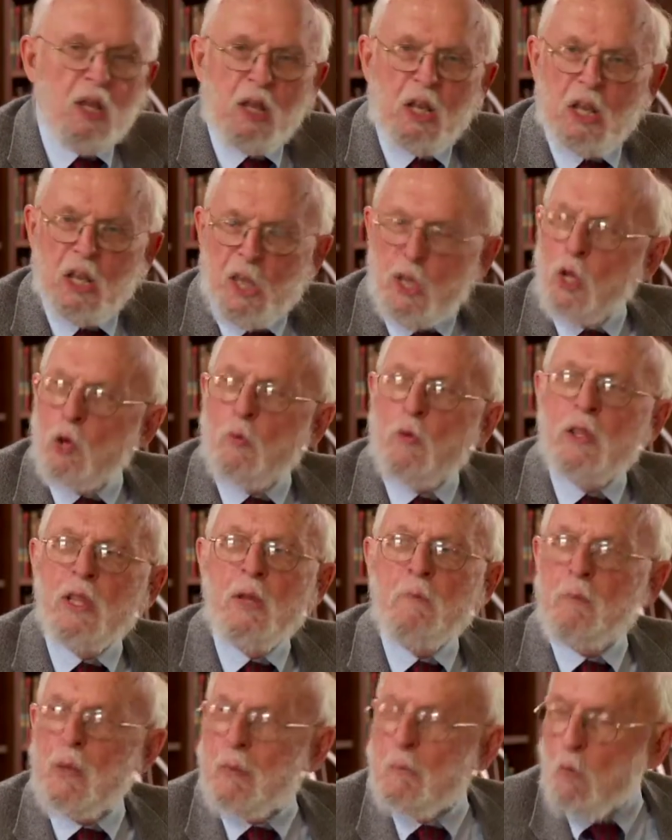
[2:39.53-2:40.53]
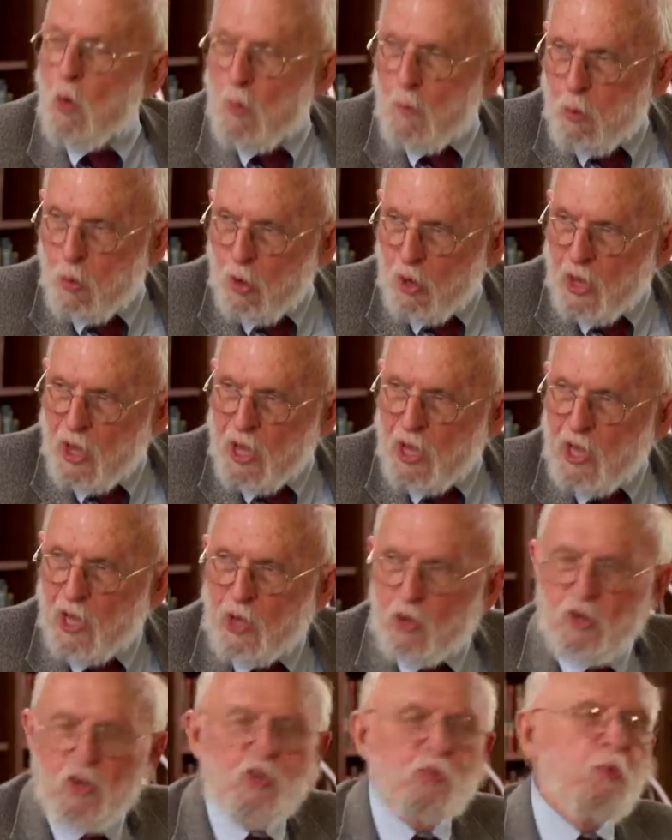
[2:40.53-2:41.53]
later where there have been more Pauline
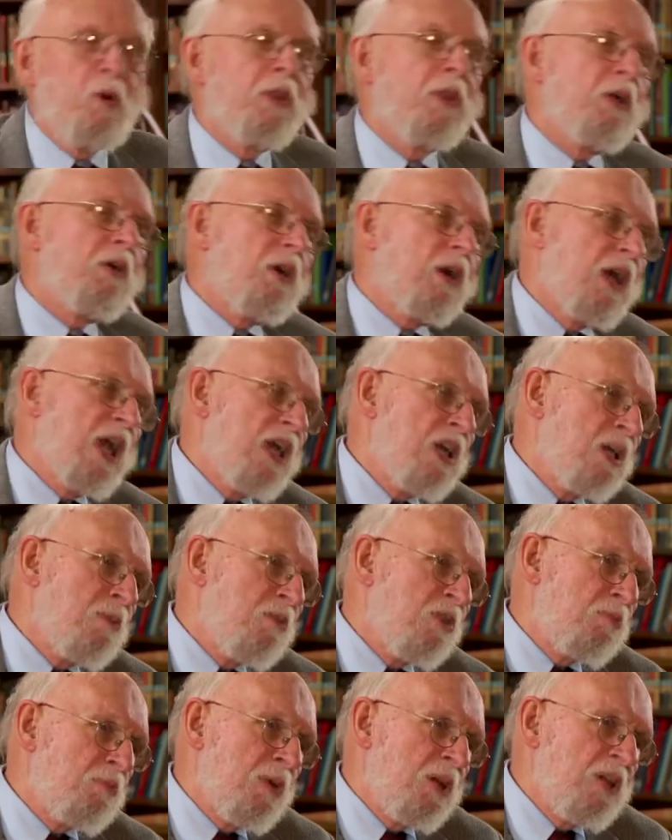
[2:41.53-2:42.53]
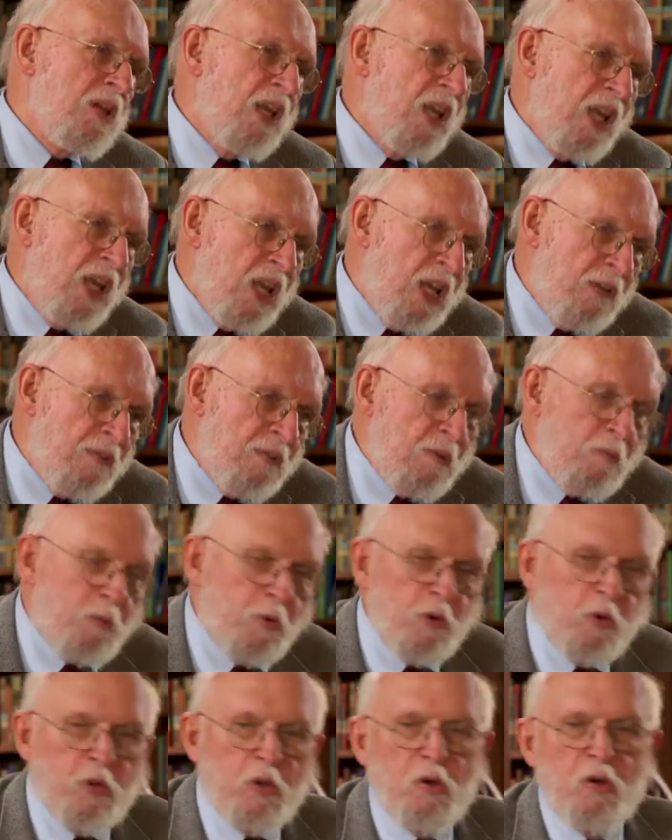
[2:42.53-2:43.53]
letters, where the kingdom has been delayed even
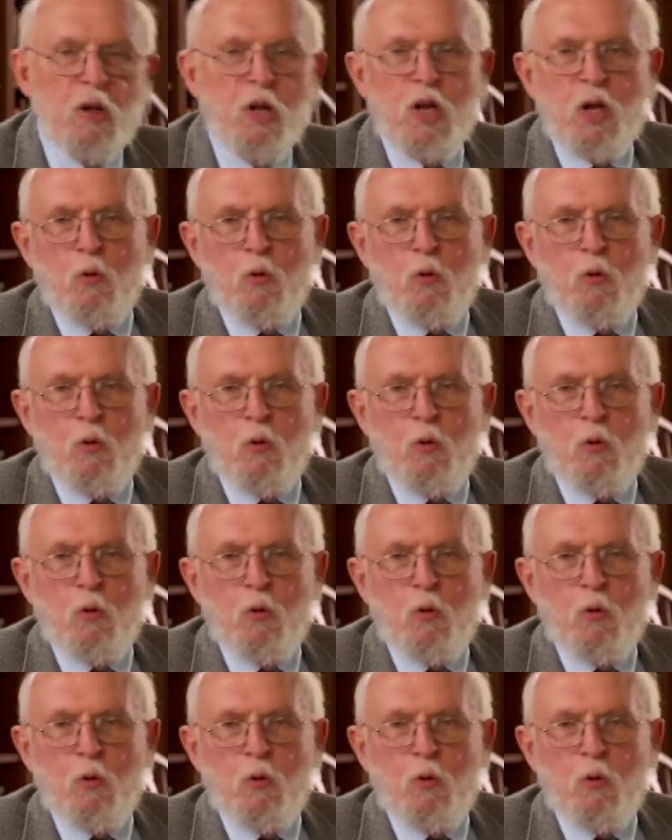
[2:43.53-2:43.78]
further,